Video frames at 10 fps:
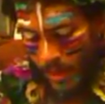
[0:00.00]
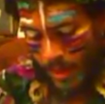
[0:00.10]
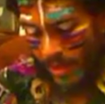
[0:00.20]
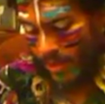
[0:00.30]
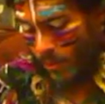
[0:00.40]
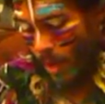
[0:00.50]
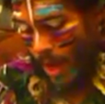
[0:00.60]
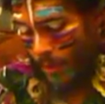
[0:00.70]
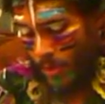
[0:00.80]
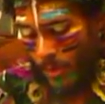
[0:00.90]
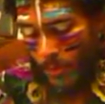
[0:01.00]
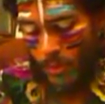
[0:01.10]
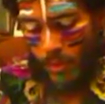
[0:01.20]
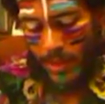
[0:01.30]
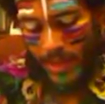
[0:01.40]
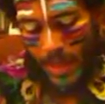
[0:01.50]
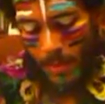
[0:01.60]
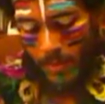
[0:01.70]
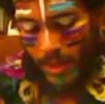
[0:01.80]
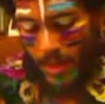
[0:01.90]
This is why people who
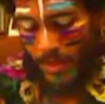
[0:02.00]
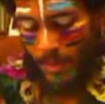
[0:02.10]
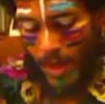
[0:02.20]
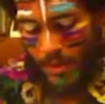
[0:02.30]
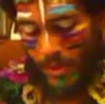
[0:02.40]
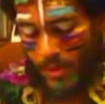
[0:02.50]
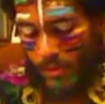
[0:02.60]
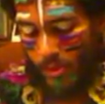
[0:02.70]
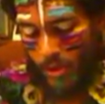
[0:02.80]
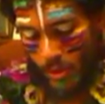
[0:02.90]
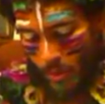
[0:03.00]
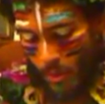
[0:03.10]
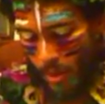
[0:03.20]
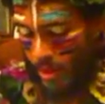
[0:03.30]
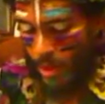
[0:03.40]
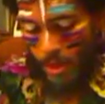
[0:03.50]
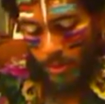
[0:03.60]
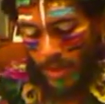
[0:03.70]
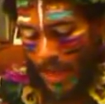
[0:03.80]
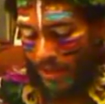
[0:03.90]
attempt these methods of cure
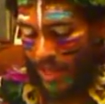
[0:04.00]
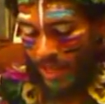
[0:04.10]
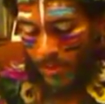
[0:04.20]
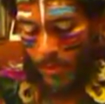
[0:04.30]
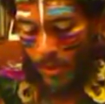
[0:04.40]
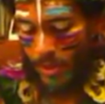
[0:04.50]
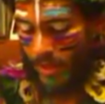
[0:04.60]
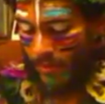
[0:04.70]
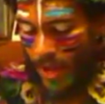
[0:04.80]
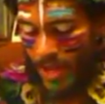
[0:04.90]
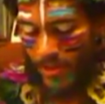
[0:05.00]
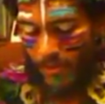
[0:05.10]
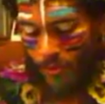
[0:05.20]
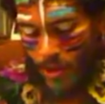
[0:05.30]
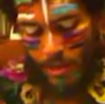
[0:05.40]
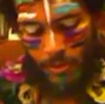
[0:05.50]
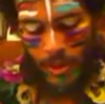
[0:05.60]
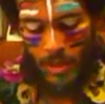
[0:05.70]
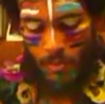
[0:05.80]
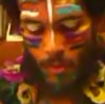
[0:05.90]
without expert advice
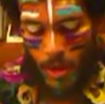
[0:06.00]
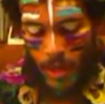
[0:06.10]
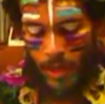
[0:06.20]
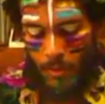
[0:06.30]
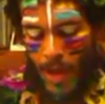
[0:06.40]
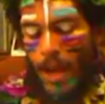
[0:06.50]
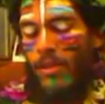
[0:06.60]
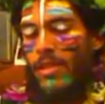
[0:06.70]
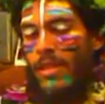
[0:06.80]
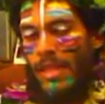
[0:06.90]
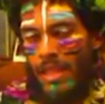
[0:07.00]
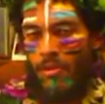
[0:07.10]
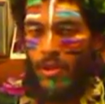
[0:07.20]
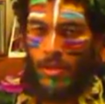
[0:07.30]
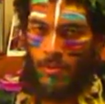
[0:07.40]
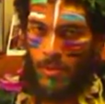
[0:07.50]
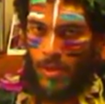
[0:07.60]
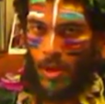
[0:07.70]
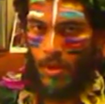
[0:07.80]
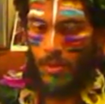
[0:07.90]
frequently bring about serious
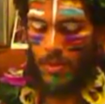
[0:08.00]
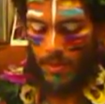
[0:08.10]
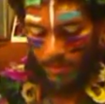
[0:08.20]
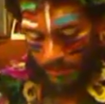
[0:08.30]
results.